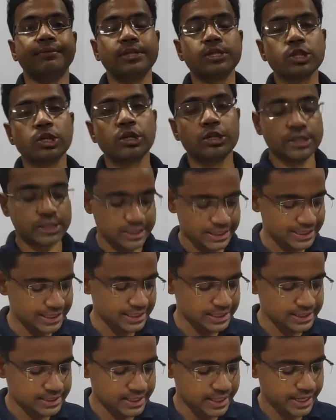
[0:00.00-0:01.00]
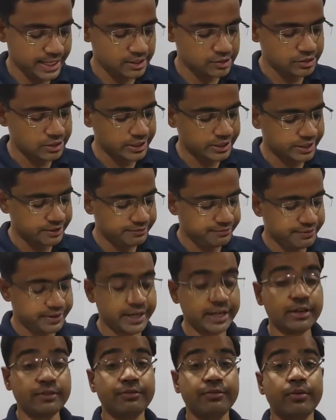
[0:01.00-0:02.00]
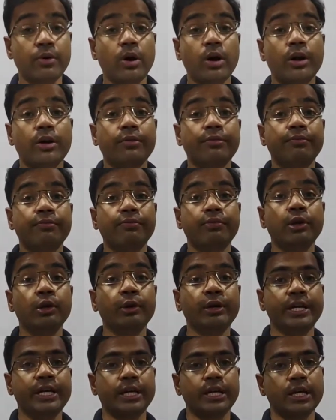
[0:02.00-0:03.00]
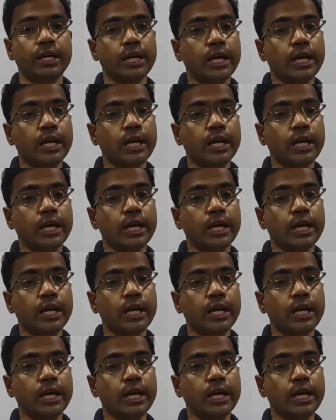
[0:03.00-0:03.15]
viscosity is actually defined for fluid.